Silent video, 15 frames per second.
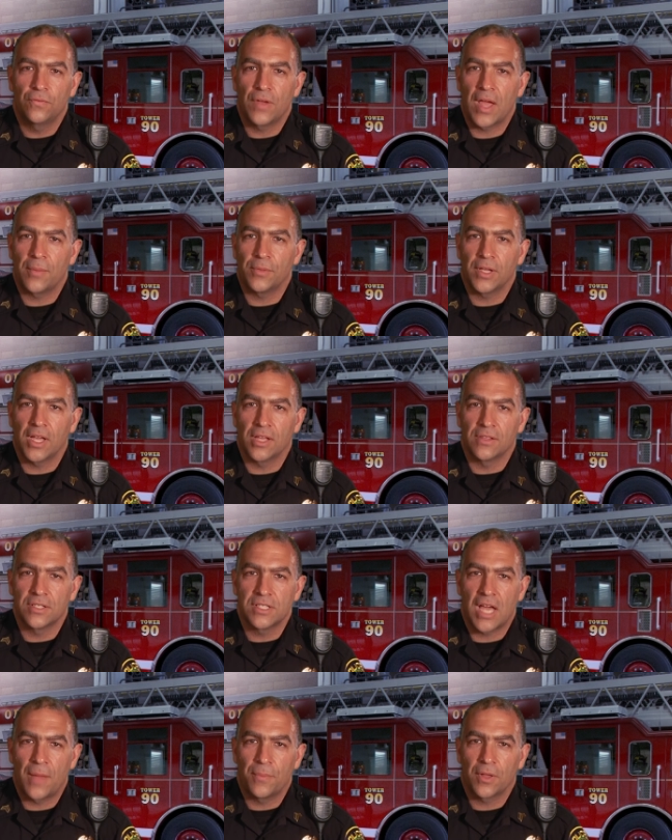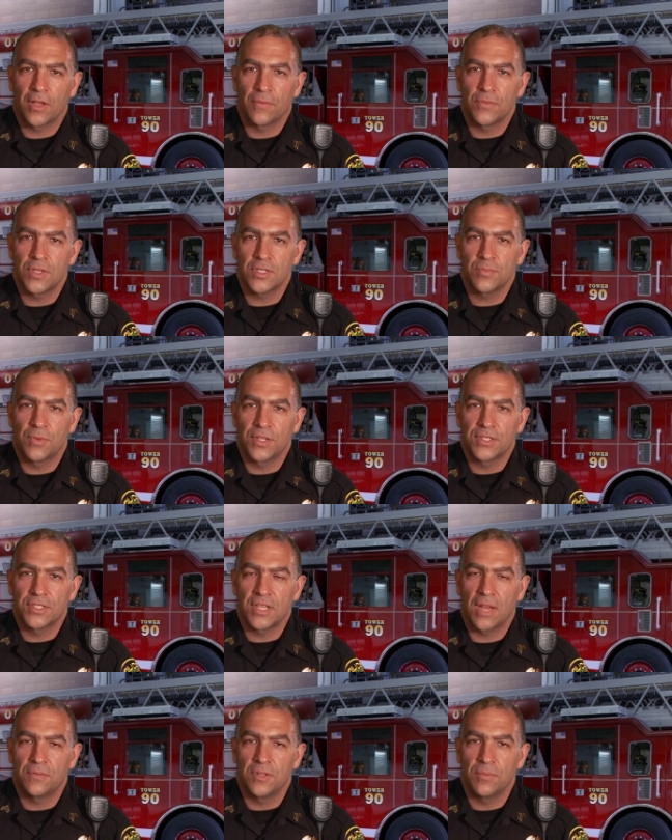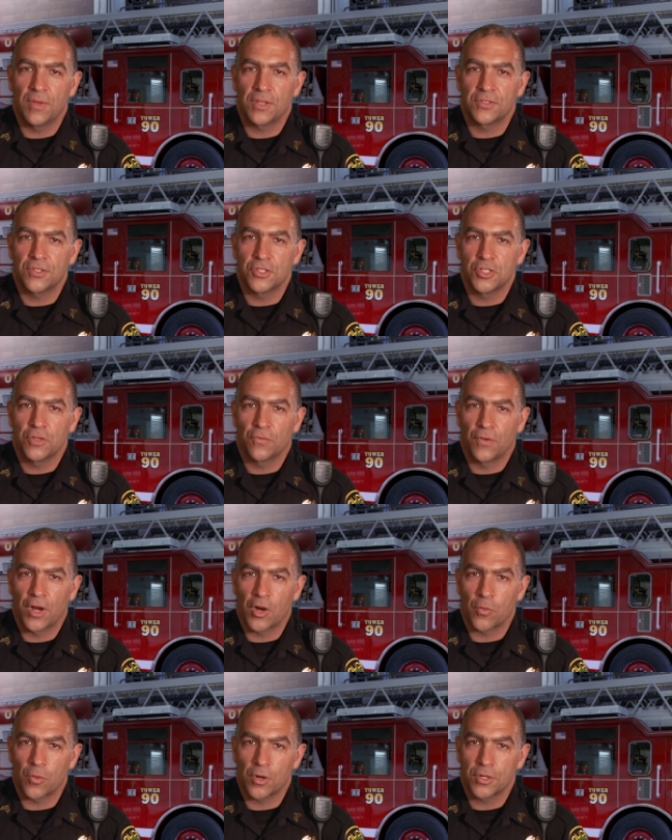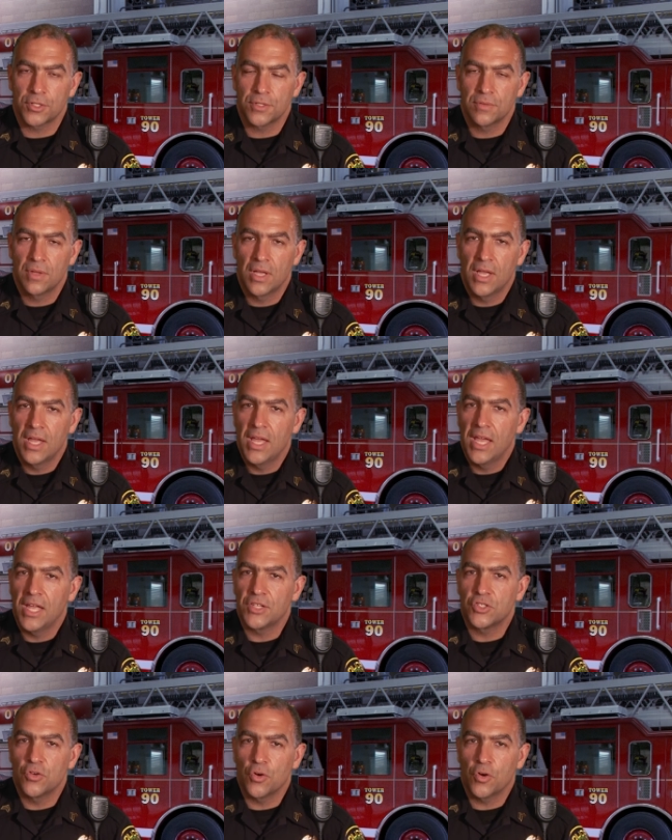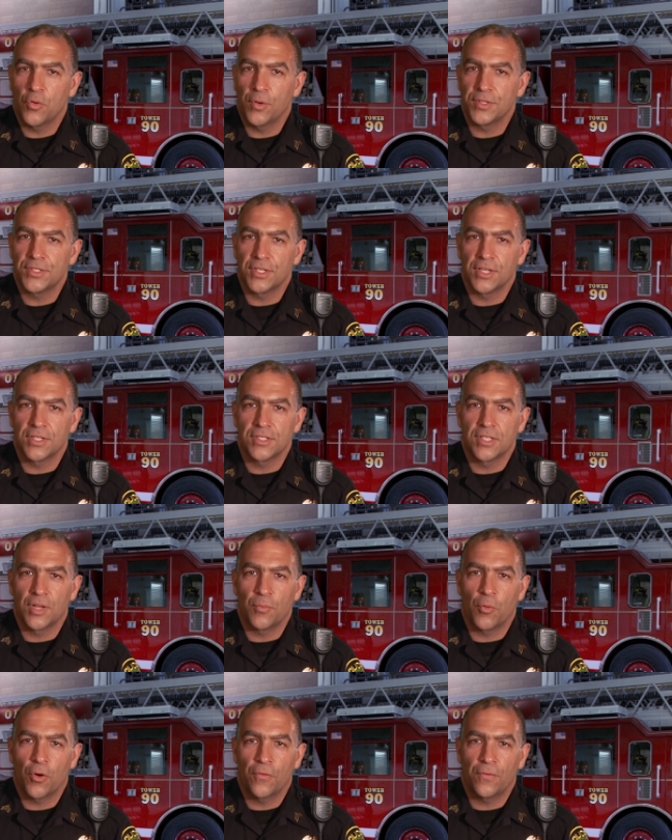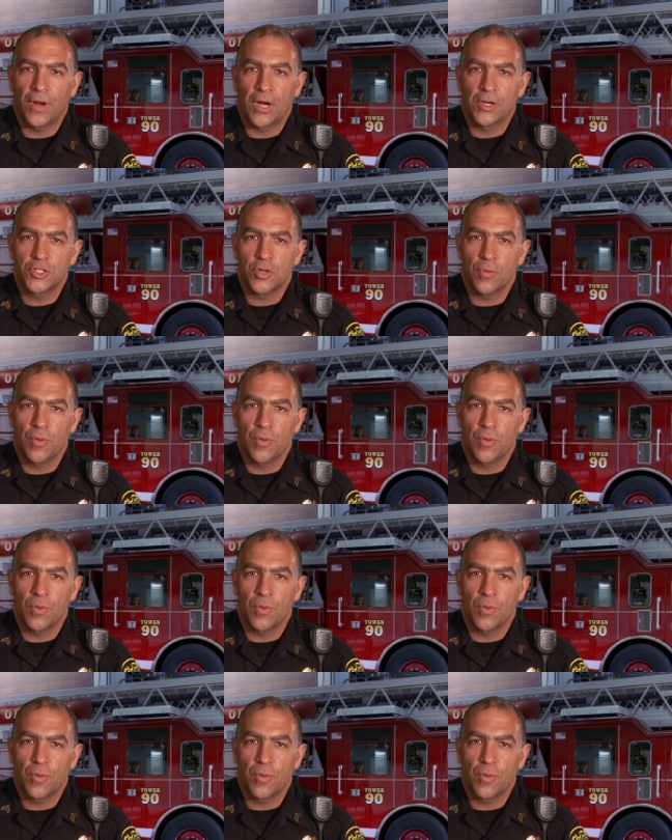family, and the topic of this month's safety message fireworks. It's no coincidence that more fires are